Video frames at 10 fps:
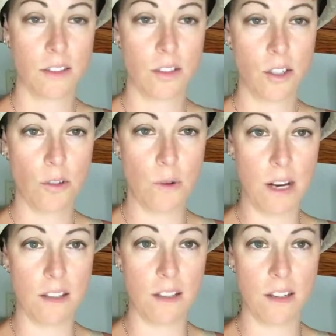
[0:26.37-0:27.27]
too
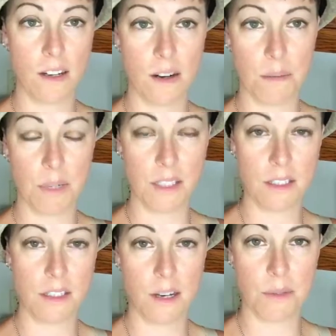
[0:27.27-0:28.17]
well, but
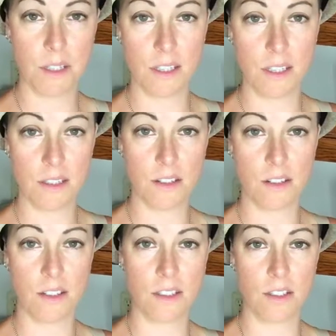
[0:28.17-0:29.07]
Stubborn is
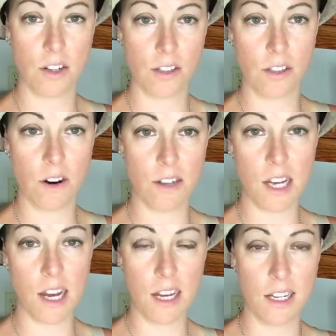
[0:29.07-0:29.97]
on a strictly raw
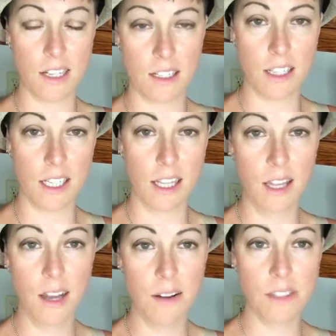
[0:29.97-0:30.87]
diet and he
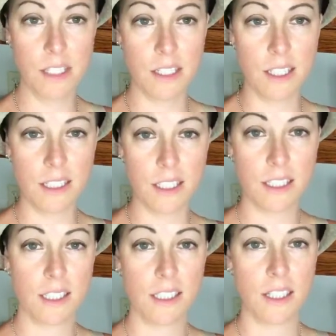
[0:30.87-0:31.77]
loves it
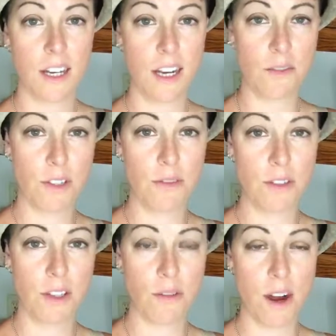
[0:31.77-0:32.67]
and
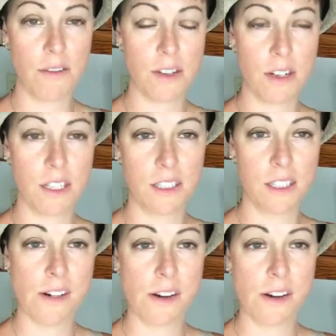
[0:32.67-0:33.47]
really thrives on it.